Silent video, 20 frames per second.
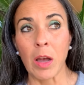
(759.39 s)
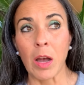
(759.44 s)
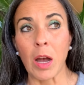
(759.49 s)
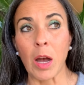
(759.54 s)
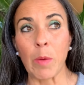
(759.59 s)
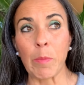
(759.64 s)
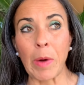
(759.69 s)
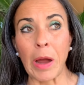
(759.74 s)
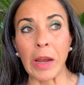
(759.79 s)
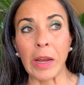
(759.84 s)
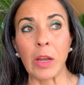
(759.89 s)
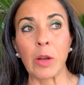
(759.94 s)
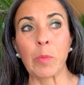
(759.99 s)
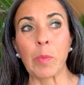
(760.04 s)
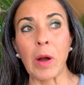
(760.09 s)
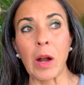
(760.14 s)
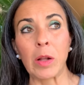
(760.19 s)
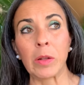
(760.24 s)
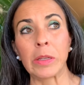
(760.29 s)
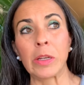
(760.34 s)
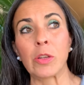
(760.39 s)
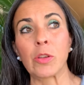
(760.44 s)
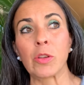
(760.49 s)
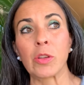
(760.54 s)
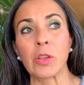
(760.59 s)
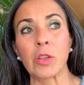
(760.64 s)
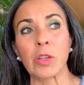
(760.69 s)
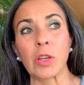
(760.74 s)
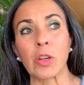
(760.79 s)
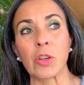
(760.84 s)
I could probably do
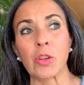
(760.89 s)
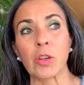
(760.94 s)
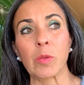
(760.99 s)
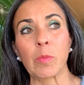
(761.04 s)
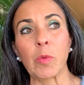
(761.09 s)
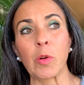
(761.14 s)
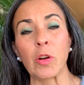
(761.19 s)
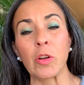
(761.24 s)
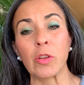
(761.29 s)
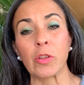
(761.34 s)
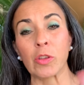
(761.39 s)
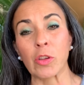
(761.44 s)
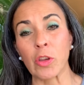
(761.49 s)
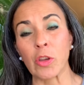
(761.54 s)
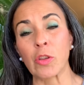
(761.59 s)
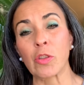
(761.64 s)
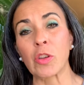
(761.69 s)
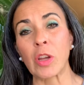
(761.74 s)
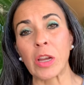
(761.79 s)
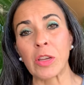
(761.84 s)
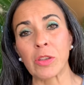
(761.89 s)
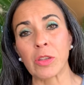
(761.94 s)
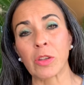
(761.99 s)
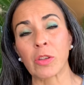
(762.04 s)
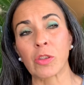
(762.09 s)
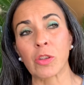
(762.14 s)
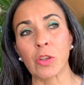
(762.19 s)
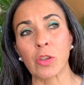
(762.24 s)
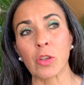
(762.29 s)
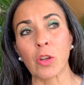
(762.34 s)
discussion board. So you guys
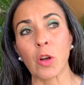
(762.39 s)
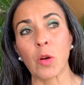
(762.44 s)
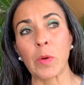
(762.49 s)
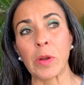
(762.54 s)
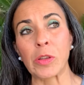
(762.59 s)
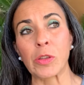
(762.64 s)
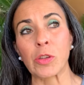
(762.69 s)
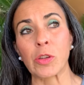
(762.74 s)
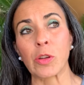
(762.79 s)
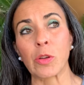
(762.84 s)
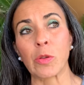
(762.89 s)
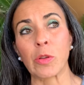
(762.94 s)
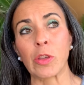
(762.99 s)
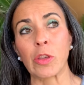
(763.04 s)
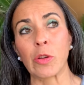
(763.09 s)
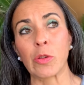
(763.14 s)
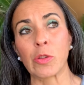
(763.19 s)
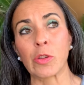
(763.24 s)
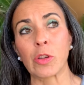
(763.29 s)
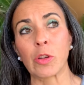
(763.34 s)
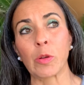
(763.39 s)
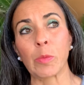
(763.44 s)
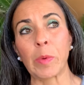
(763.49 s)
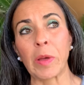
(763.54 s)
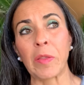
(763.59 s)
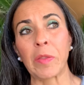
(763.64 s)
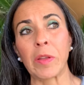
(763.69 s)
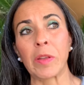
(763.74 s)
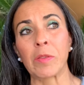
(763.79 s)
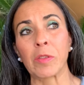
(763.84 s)
just go into YouTube
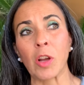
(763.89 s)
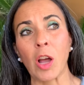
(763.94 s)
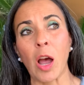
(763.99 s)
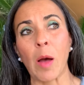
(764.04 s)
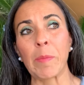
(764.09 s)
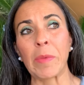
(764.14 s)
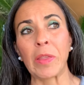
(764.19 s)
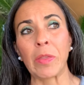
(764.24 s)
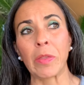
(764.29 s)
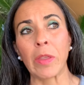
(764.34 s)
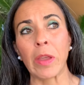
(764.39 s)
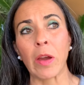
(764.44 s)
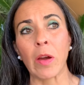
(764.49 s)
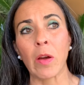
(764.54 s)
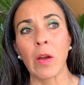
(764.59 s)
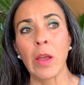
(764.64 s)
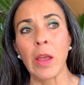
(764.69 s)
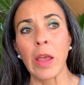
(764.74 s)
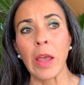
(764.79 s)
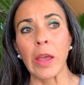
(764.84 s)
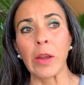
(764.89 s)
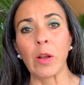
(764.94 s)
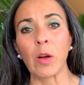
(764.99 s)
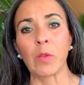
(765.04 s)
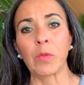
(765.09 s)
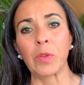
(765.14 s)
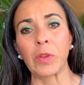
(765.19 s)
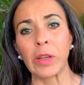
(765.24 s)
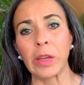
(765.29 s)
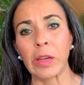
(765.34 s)
and then comment there, and
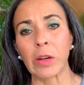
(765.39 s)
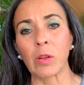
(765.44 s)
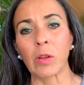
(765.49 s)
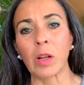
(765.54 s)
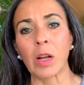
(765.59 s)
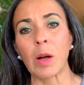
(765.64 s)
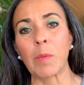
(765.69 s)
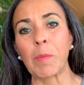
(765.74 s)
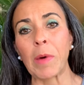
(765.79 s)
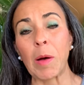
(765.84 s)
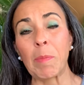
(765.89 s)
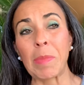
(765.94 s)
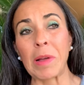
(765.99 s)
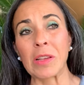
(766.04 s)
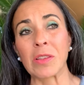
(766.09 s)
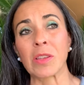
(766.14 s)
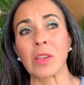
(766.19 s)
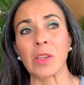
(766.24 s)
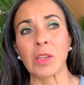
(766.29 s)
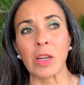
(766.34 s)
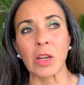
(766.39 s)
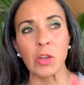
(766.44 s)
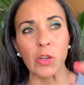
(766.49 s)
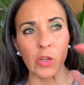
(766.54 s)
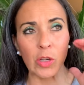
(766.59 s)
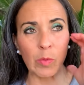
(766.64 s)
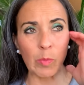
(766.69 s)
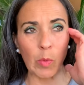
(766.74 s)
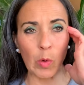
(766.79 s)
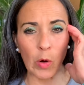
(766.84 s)
hopefully it'll come up as
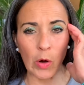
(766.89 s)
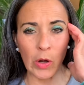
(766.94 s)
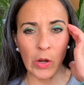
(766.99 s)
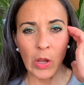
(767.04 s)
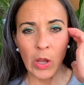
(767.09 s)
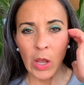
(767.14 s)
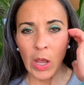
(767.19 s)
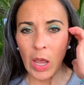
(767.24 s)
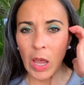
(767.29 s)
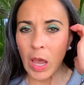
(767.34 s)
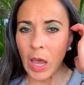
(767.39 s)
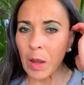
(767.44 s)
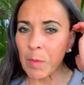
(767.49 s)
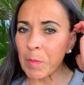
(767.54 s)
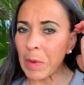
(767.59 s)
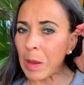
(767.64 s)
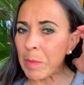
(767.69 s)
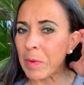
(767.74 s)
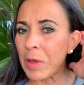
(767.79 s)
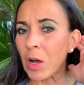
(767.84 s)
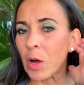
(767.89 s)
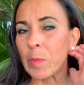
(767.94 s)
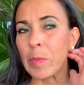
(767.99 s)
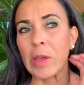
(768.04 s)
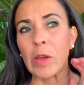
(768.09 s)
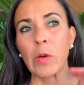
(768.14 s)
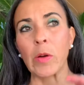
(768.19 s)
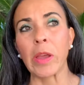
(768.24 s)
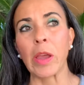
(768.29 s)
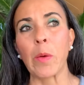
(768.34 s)
discussion board, and maybe I'll
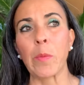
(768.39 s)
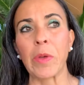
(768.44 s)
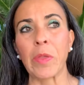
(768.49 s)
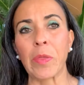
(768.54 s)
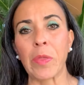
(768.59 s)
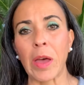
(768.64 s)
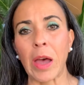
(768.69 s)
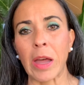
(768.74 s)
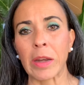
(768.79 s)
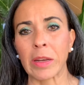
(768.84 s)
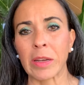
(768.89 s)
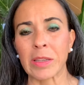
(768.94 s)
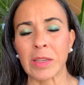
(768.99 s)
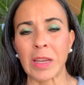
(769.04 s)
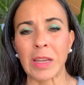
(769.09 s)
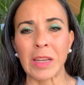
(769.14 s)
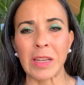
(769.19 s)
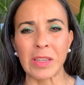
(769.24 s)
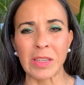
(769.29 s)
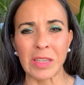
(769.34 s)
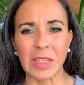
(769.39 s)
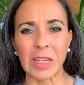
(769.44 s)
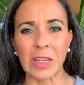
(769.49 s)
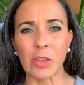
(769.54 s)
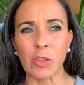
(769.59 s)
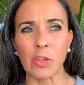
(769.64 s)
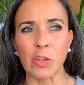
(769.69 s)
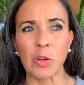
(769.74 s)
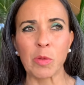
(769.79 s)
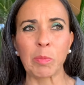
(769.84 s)
be okay with that, because
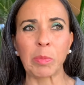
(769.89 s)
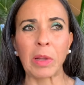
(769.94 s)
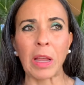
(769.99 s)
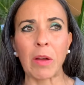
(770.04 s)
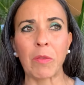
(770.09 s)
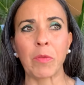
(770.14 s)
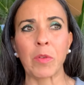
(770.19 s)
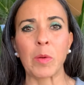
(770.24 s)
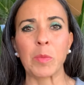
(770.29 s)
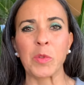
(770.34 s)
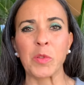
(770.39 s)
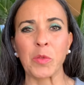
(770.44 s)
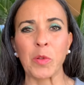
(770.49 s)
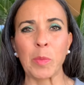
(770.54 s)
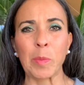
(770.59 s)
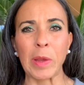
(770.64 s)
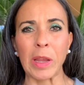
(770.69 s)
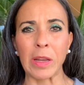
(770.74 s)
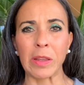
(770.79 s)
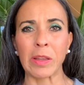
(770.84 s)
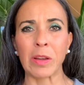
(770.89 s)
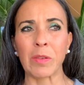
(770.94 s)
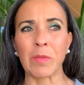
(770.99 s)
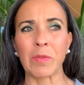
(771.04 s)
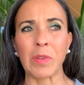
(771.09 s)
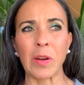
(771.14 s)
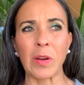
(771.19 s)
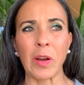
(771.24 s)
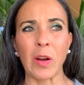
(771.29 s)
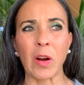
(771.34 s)
it's 2 platforms for me and they're
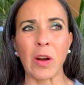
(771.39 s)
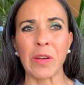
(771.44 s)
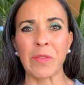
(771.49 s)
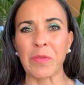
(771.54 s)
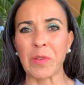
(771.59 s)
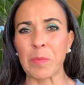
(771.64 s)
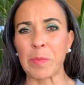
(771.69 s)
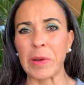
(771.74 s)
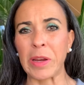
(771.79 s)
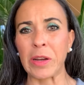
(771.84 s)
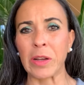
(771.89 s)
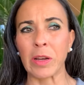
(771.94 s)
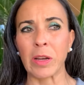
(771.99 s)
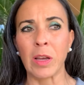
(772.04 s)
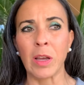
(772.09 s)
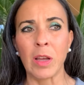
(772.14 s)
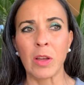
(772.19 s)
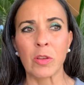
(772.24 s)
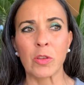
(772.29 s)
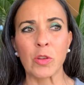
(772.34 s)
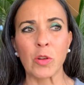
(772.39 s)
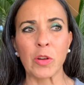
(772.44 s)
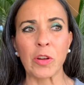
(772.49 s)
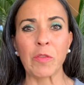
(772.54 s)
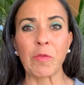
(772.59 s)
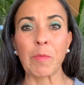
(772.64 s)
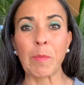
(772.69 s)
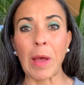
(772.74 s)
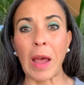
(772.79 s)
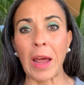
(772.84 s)
very hard for me to sort
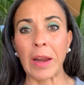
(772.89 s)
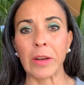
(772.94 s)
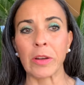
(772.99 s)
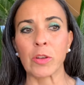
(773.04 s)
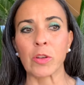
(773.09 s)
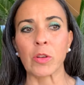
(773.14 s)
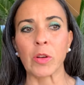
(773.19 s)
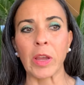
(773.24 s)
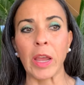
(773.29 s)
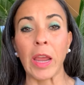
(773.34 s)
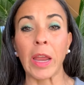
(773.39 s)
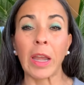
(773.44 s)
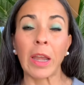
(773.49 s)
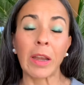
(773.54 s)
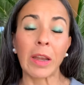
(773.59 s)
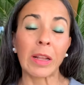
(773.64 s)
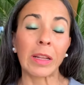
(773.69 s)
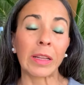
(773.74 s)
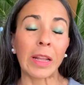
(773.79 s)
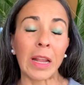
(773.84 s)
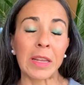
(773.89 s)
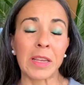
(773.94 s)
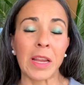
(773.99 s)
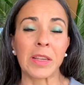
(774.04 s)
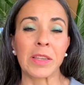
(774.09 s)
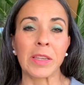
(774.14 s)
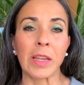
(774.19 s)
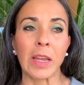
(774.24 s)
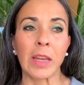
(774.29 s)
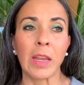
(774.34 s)
of manage, okay? And as I
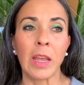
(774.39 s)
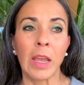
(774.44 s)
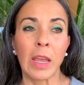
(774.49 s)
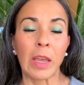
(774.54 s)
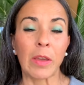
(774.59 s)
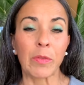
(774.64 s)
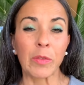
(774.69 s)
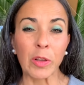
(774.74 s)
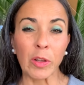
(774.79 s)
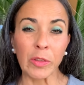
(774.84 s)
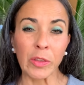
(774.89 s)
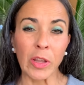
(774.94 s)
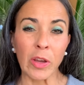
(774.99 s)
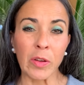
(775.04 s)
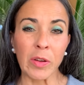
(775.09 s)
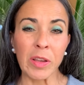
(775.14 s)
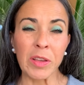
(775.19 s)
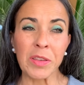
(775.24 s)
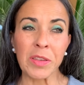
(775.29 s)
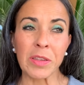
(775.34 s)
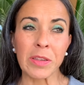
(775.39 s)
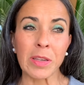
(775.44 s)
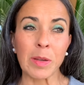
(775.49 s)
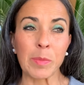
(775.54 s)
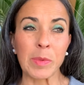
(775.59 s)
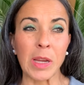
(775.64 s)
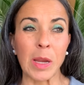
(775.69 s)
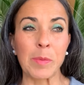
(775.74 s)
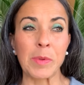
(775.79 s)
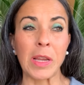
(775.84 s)
said, if you'll notice,
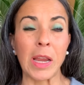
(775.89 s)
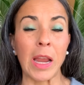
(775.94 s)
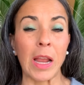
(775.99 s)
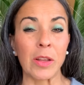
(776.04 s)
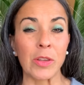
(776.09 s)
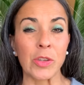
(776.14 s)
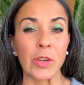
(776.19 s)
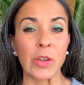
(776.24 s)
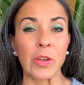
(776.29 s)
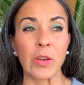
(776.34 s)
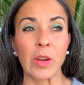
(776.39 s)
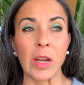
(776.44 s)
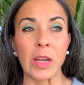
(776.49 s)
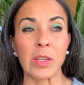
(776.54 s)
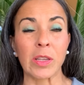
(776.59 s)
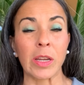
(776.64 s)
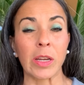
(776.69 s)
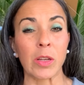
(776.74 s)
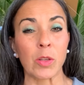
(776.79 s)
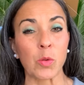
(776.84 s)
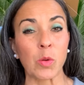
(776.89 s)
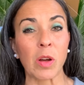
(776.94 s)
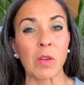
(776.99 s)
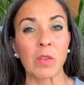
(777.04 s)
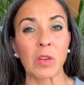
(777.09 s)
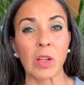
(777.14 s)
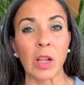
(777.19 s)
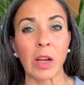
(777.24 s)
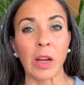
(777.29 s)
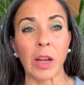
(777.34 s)
sometimes I answer you guys like at
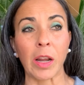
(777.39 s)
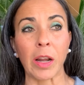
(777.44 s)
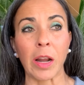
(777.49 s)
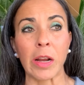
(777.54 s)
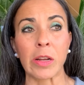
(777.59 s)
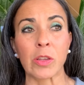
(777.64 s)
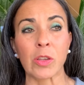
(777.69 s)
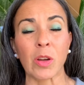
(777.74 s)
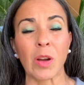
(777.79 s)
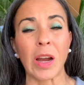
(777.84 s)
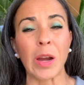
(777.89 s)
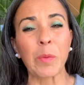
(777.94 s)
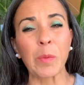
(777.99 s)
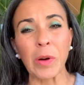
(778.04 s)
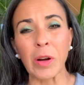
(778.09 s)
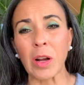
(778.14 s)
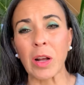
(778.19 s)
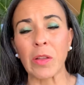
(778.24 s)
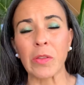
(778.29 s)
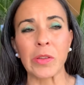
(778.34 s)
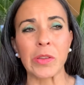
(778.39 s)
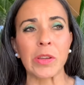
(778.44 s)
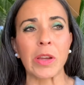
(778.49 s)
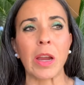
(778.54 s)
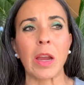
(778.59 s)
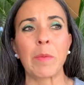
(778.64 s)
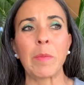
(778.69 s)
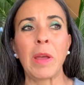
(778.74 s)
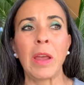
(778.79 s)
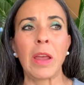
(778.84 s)
12 o'clock at night. So I work all the
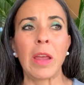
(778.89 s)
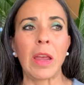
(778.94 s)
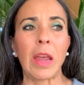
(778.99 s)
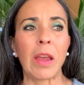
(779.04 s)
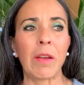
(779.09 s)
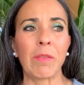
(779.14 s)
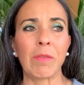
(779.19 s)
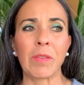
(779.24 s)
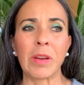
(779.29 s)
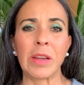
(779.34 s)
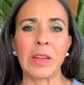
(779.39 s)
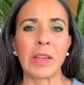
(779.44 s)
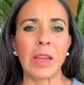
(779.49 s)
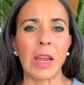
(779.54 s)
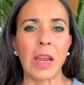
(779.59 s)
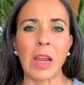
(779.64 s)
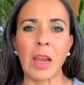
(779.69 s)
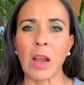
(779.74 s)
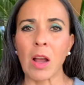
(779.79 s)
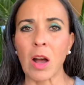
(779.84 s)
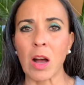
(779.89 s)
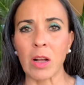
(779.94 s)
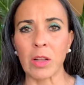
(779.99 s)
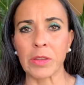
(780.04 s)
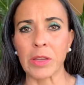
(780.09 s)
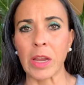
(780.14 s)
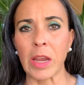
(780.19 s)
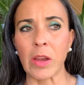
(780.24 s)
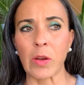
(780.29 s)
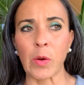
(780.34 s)
time, every day, all
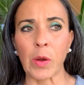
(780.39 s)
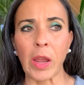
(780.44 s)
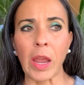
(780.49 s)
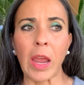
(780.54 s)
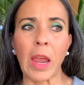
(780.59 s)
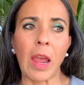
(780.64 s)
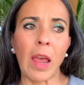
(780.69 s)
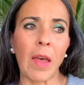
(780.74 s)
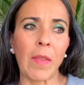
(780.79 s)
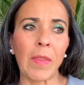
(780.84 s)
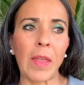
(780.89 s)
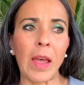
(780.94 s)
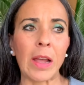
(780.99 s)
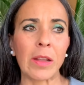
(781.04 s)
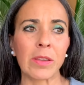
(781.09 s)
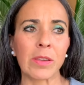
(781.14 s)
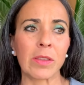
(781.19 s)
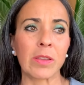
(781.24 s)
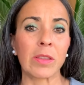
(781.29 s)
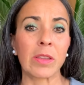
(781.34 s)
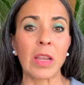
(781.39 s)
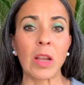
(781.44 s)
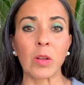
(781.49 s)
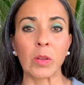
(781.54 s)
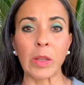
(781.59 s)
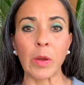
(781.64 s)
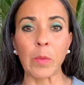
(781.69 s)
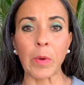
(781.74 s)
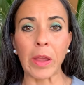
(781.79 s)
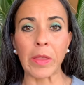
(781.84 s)
day, okay? And that's the
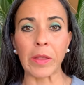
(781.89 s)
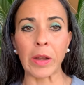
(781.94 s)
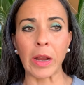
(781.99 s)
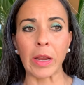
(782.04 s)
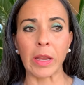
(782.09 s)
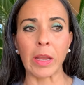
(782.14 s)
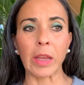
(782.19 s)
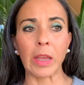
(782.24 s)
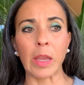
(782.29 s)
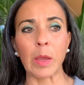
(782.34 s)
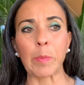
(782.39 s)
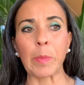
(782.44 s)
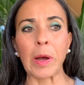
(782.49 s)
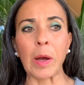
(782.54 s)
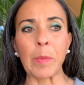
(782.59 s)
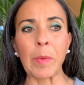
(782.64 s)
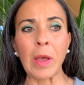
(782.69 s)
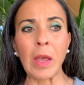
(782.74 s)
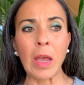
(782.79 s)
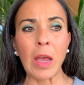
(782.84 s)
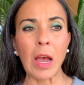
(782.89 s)
only way that I can keep up.